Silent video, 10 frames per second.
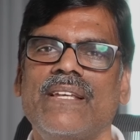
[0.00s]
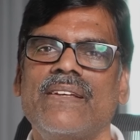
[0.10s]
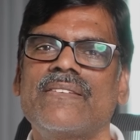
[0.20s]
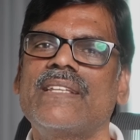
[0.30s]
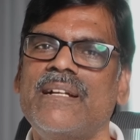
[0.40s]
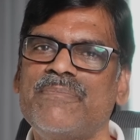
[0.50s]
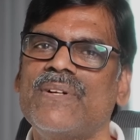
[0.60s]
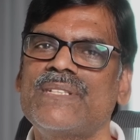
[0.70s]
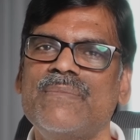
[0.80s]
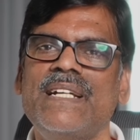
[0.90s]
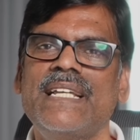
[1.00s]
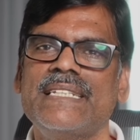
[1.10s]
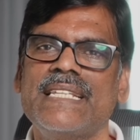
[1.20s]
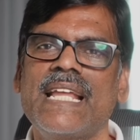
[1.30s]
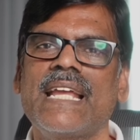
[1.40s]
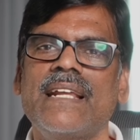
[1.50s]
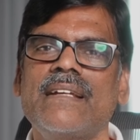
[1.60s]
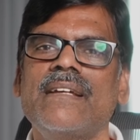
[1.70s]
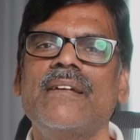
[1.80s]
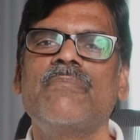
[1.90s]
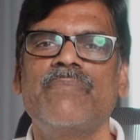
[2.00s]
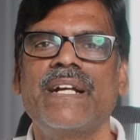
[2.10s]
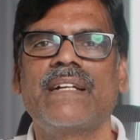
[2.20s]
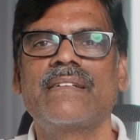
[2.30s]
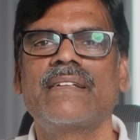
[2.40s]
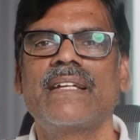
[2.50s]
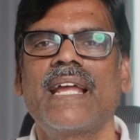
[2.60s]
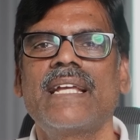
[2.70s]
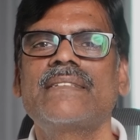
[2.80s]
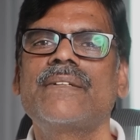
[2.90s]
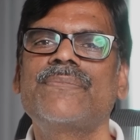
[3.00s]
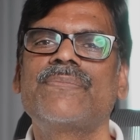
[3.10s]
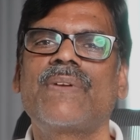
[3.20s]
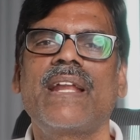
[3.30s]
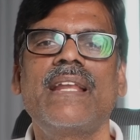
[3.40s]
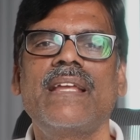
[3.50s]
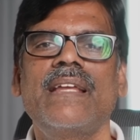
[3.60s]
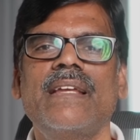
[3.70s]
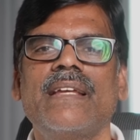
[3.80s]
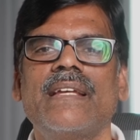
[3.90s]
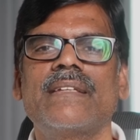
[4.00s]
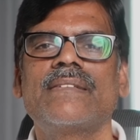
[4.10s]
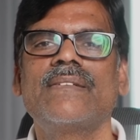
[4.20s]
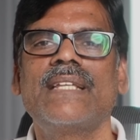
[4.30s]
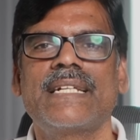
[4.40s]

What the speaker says: So that possibility is there. But as of Friday, so their